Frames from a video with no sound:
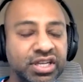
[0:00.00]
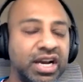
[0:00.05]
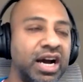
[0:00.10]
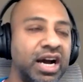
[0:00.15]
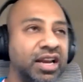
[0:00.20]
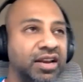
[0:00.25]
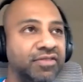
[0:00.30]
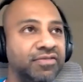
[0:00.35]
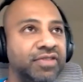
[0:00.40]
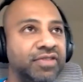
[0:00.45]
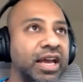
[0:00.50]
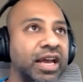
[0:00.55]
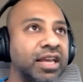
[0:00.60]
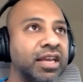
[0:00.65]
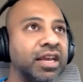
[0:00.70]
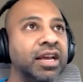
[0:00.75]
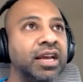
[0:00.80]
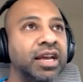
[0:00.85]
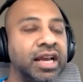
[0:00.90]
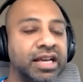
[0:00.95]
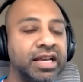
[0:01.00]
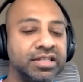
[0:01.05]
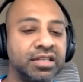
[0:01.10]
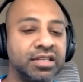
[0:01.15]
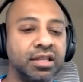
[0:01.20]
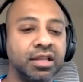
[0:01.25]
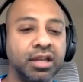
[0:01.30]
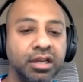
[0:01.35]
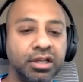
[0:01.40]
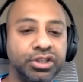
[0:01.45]
it kind of like is
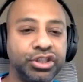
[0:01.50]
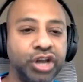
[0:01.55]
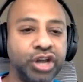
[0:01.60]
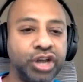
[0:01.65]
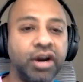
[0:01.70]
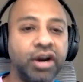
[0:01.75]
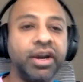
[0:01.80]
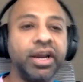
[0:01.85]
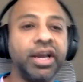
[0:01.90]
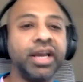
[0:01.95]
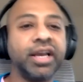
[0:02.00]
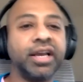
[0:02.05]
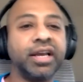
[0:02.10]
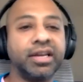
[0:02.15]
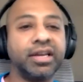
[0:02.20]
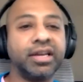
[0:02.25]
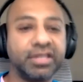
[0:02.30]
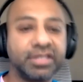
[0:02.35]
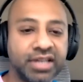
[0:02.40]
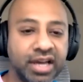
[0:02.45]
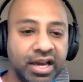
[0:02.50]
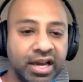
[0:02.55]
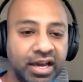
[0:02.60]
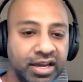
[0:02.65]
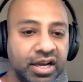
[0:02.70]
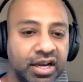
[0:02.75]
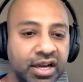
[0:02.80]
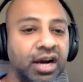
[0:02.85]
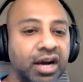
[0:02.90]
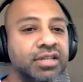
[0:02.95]
a little jarring and
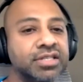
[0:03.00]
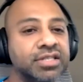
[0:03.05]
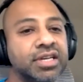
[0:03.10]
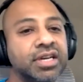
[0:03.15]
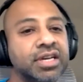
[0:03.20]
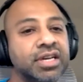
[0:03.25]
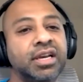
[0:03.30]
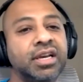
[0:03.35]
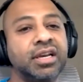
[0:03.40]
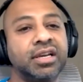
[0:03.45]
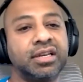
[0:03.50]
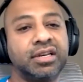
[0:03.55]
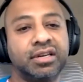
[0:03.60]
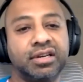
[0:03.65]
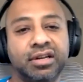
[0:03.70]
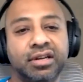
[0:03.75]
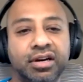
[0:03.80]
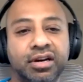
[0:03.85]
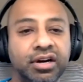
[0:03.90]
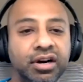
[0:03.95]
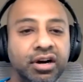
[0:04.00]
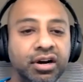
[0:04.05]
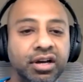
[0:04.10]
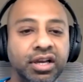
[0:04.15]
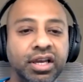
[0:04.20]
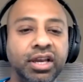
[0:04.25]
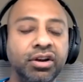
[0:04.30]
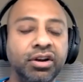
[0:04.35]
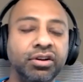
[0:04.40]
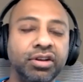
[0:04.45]
anxiety causing, and
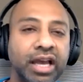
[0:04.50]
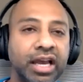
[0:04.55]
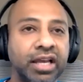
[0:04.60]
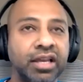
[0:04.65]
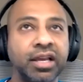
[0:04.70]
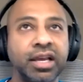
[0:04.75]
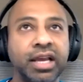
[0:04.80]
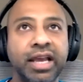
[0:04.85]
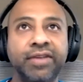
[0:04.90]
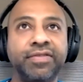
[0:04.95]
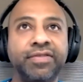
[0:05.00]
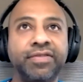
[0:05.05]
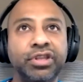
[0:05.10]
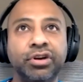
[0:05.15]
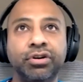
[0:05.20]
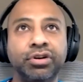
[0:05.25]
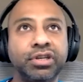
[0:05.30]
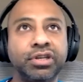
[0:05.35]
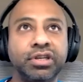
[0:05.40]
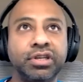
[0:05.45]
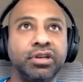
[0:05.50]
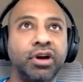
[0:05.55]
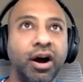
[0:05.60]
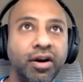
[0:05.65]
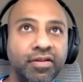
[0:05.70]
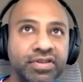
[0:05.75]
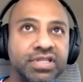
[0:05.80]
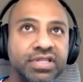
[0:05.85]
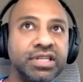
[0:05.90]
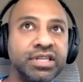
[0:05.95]
like, even though it
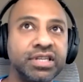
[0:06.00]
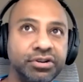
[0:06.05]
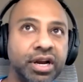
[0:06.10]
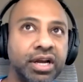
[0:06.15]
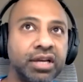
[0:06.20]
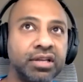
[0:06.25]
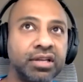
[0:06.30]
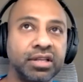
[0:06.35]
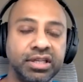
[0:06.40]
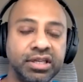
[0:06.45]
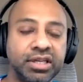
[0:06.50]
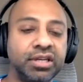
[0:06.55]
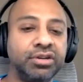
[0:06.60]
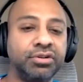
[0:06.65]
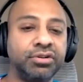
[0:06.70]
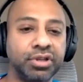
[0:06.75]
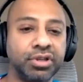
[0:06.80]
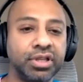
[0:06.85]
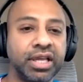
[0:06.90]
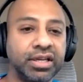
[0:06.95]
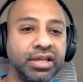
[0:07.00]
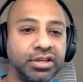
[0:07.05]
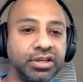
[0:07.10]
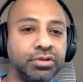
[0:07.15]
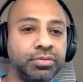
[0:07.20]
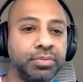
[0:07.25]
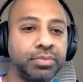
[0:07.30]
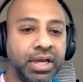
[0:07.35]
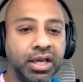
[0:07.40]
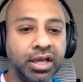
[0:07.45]
obviously directly didn't relate
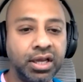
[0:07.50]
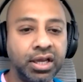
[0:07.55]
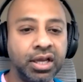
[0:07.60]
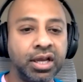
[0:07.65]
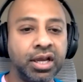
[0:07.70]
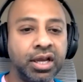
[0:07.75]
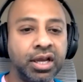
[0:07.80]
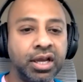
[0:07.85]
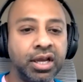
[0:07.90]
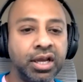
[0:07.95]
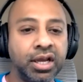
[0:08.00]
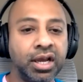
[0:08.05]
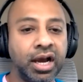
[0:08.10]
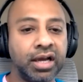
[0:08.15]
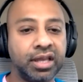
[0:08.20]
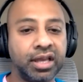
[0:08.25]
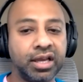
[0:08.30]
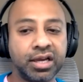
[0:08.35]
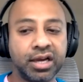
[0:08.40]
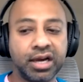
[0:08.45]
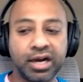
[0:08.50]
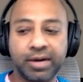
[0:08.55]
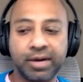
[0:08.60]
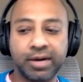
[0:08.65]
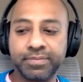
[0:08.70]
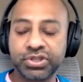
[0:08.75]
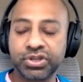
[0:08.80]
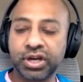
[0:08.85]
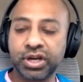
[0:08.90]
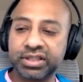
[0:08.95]
to me, I think
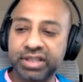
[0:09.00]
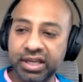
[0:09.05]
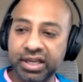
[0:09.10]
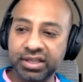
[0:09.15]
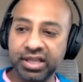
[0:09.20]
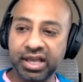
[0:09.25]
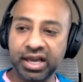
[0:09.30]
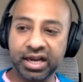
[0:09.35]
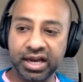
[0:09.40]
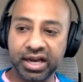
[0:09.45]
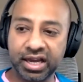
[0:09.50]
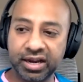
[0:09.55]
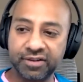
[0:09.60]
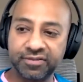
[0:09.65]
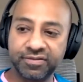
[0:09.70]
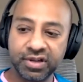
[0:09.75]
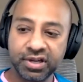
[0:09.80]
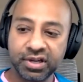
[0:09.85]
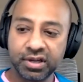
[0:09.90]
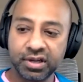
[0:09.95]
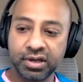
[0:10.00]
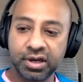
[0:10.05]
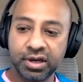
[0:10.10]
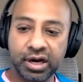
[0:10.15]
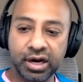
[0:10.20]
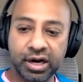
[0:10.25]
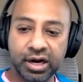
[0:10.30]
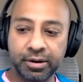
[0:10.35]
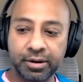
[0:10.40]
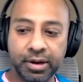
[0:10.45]
so. I think that kind of
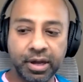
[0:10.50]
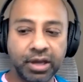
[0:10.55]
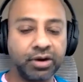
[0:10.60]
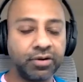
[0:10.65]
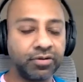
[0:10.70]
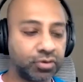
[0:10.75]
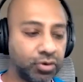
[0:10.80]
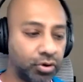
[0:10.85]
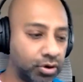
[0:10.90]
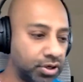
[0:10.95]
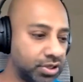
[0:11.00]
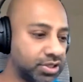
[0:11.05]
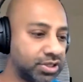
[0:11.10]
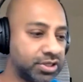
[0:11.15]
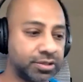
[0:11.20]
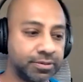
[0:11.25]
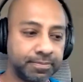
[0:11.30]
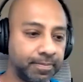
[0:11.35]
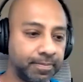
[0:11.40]
and of course,